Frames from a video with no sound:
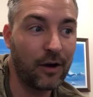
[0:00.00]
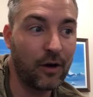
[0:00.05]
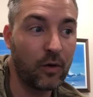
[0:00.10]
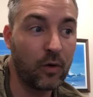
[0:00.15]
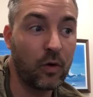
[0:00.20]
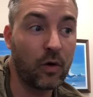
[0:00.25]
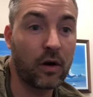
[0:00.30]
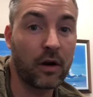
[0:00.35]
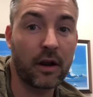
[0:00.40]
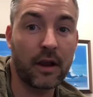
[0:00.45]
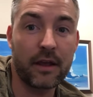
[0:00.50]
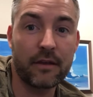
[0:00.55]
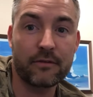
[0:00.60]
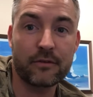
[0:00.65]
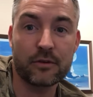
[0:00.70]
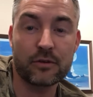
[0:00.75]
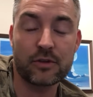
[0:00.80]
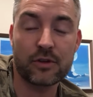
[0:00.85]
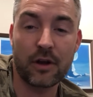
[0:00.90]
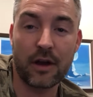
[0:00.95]
Or if
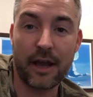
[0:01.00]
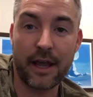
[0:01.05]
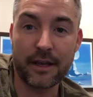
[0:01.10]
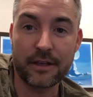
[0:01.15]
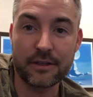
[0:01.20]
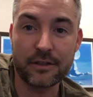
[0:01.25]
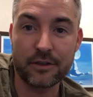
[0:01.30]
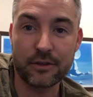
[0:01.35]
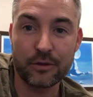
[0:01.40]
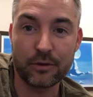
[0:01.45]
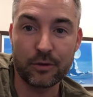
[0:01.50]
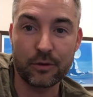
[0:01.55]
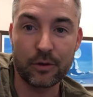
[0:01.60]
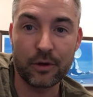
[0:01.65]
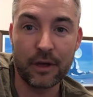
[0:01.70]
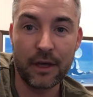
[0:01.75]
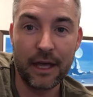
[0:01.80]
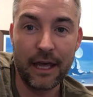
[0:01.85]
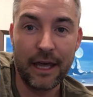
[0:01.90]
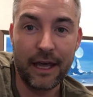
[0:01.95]
you're trying
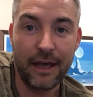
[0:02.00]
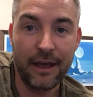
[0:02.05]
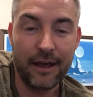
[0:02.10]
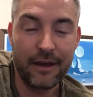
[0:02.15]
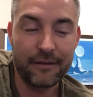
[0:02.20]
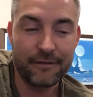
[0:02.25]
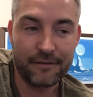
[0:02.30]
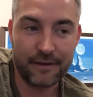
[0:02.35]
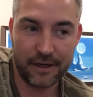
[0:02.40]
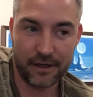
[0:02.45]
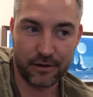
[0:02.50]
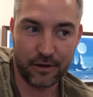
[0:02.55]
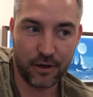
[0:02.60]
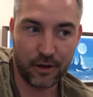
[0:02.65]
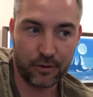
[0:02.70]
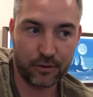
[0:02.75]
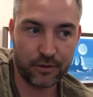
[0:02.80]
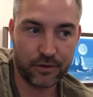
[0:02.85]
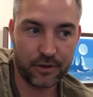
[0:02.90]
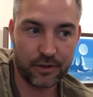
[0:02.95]
to figure
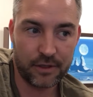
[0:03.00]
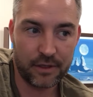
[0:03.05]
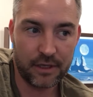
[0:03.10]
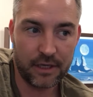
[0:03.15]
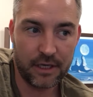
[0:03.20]
out